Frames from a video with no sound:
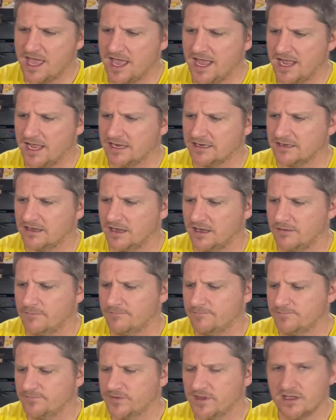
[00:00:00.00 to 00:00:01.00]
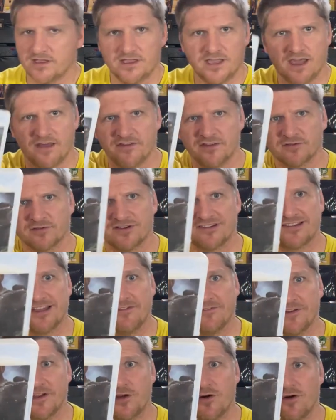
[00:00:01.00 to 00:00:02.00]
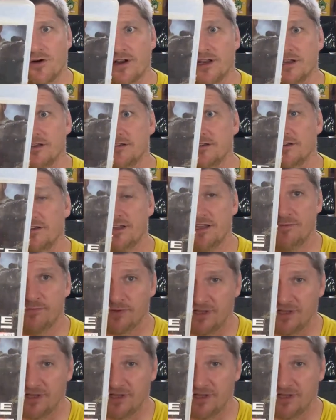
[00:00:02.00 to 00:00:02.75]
And um, yeah, this one's definitely going into the